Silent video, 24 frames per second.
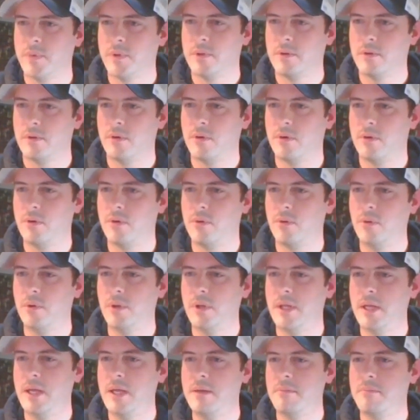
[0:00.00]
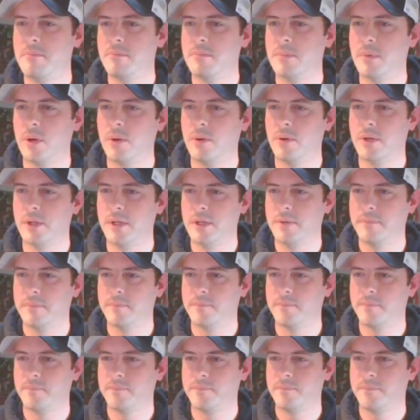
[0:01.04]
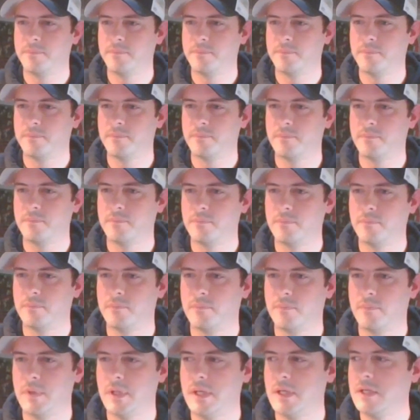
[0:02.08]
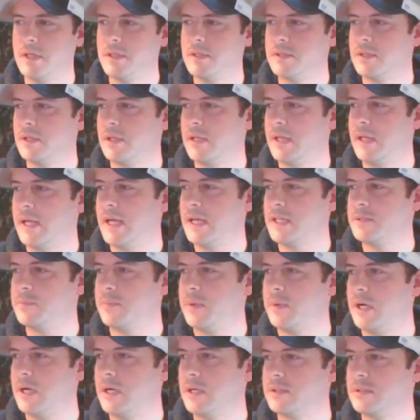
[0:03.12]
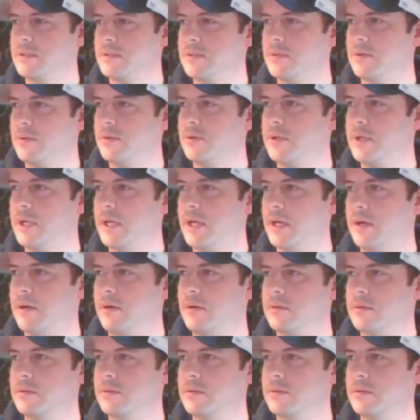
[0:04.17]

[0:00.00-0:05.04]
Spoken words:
Holy moly. Is the last box sold now?